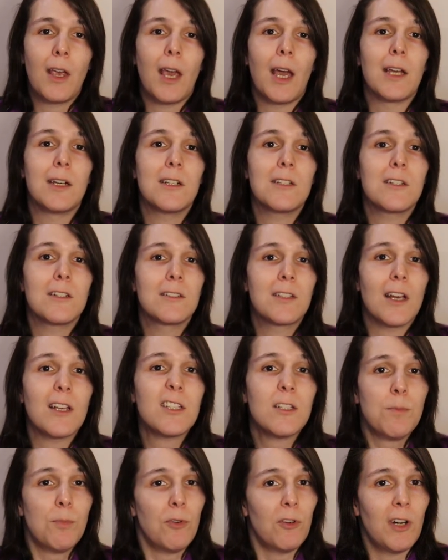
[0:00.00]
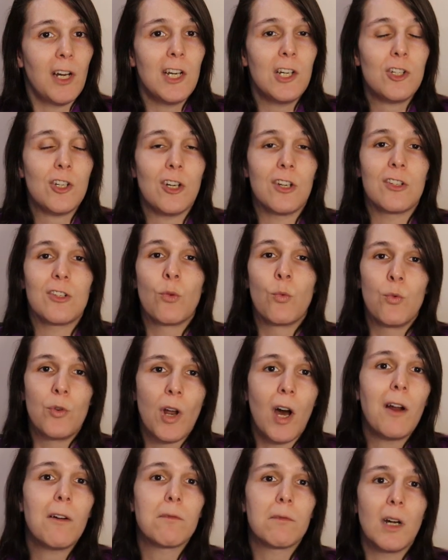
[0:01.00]
And it's a desperation to
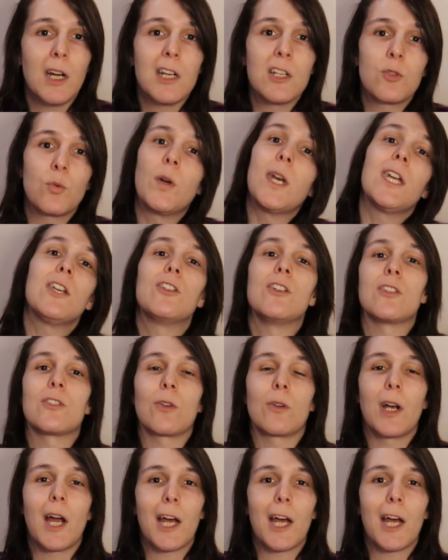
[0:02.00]
not raise wages or